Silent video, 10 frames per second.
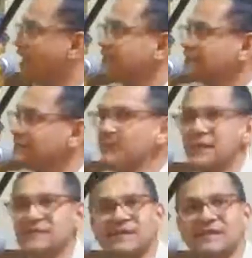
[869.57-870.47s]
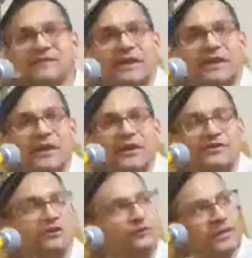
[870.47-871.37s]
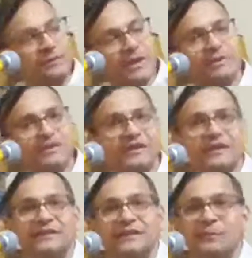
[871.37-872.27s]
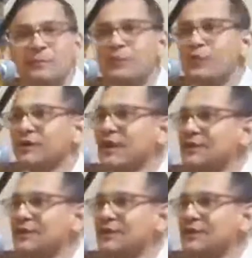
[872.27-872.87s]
on? How does it make sense? So you really made me think a little bit more,